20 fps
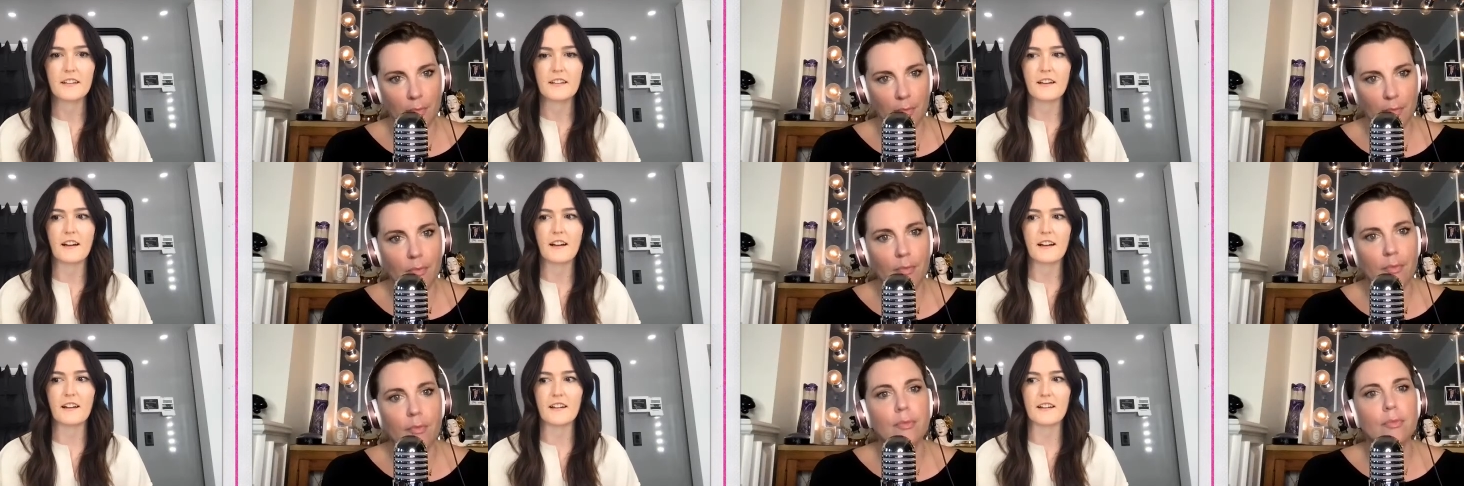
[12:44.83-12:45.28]

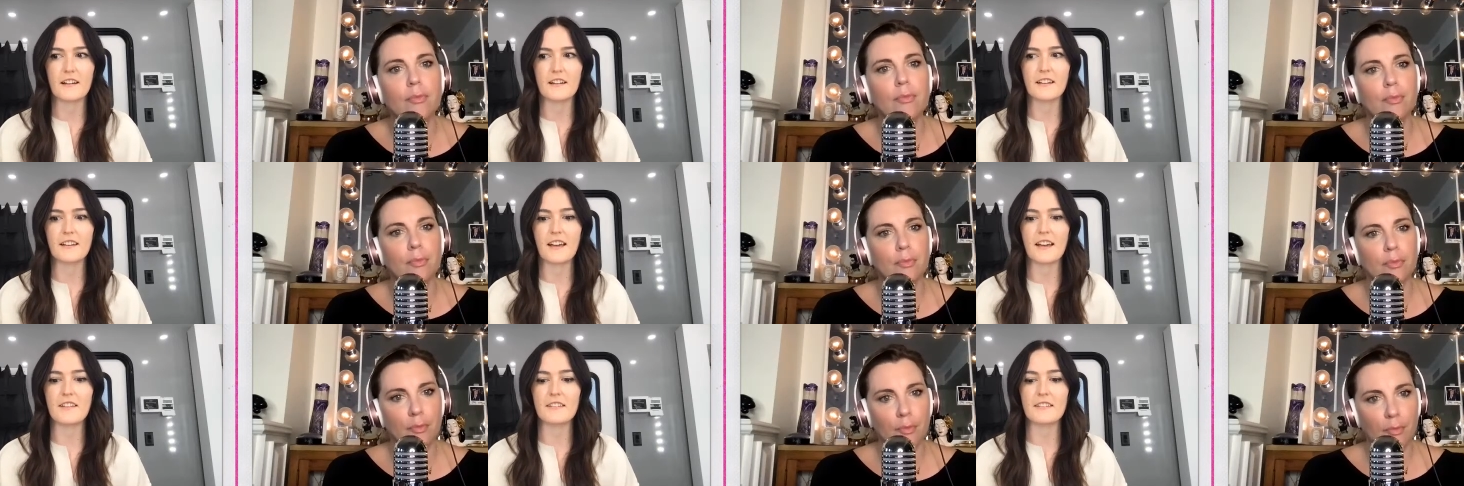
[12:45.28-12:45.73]
Speaker 1: Uh,
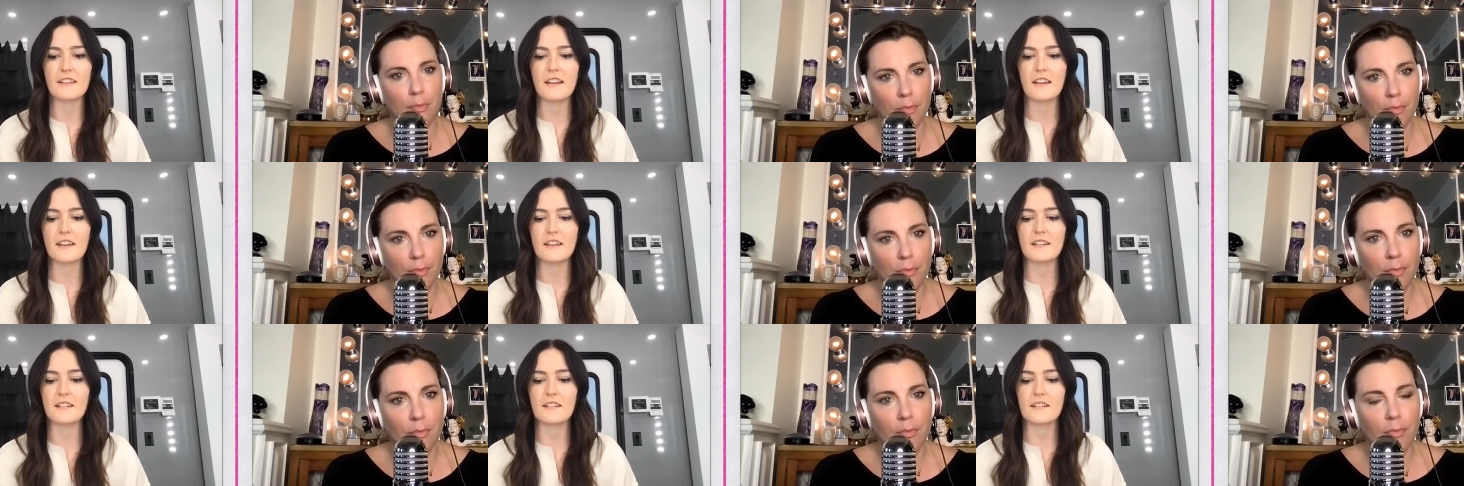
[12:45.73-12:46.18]
and
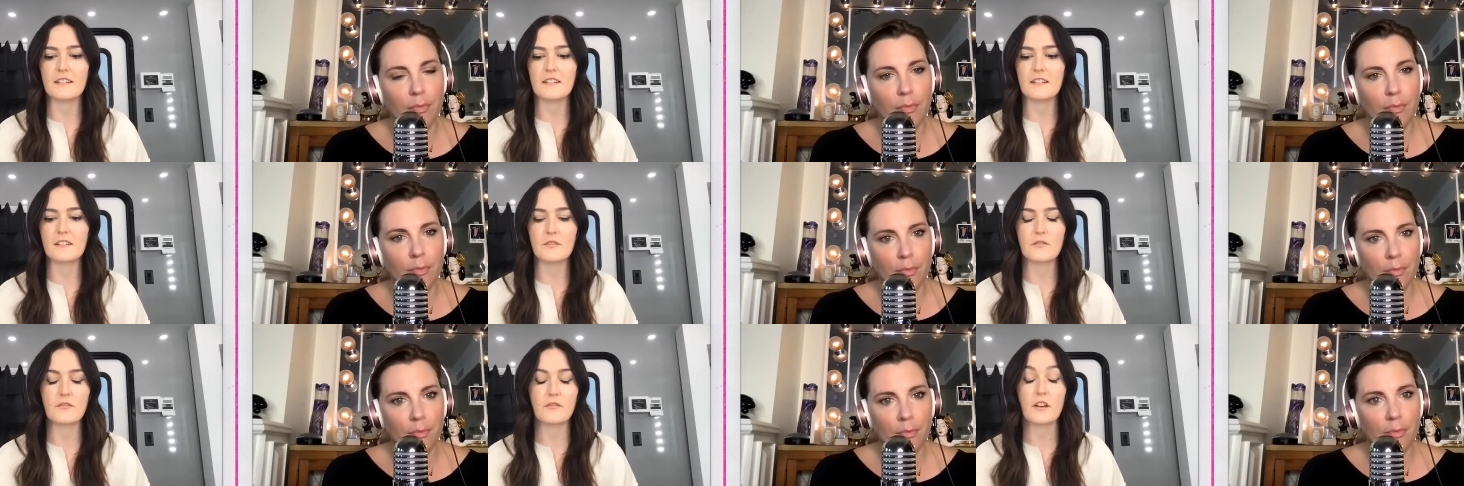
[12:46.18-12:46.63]
then
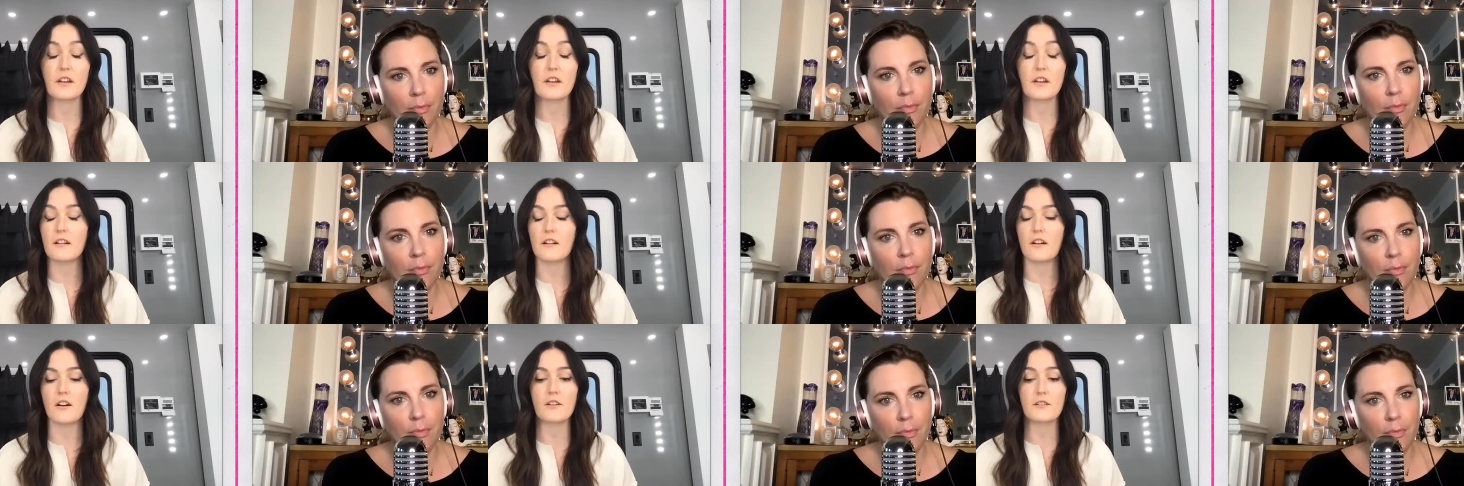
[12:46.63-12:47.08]

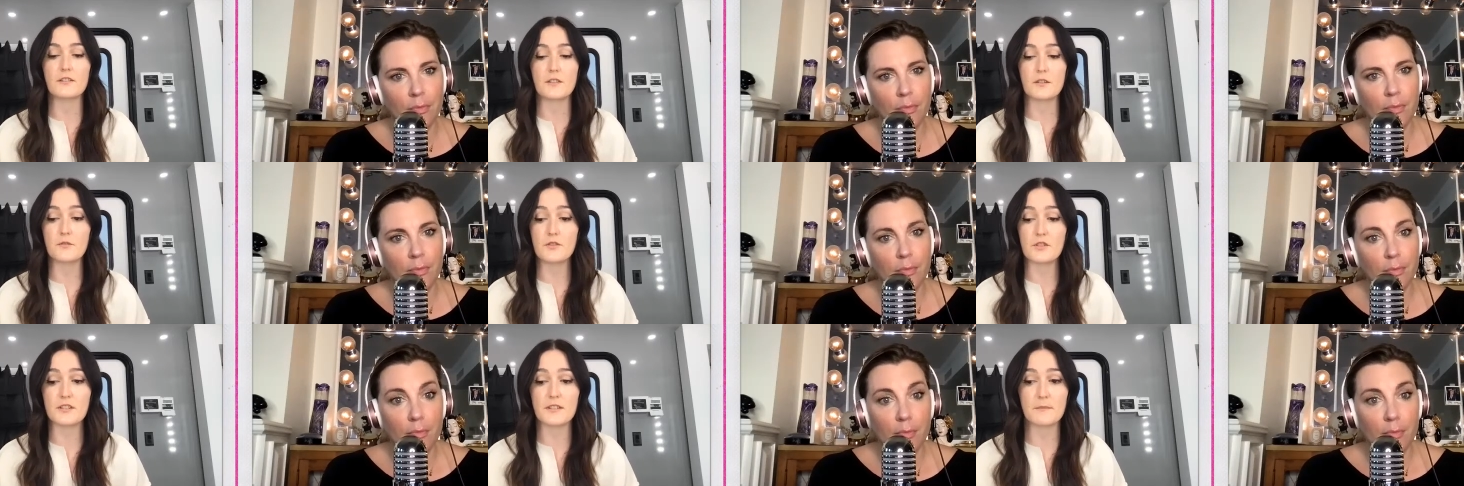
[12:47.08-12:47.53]
also
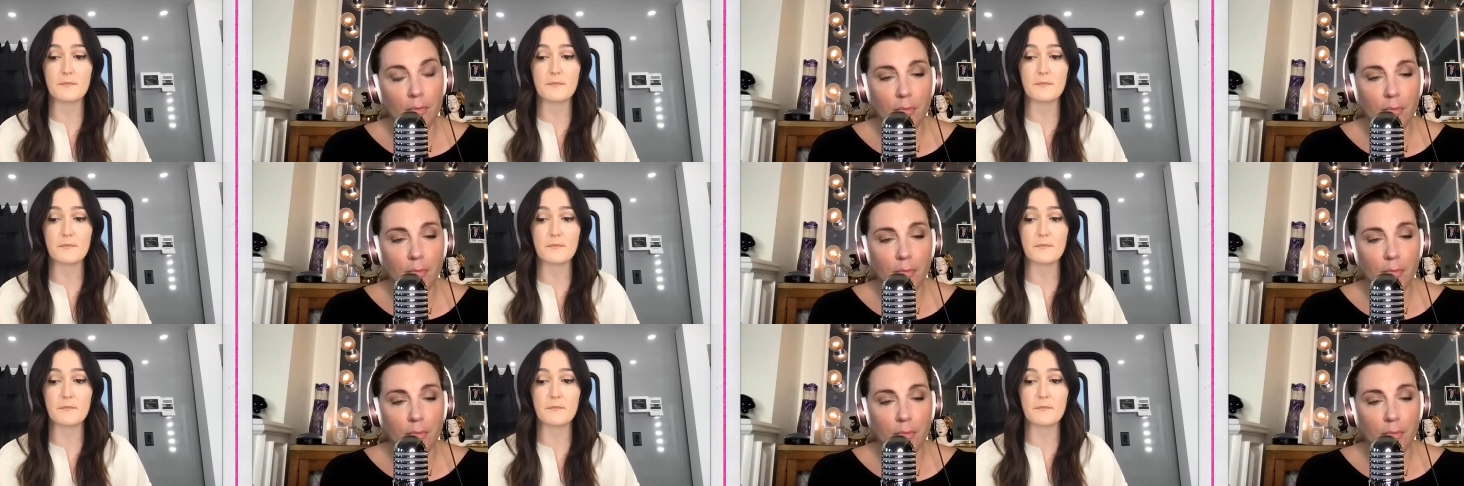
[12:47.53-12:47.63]
just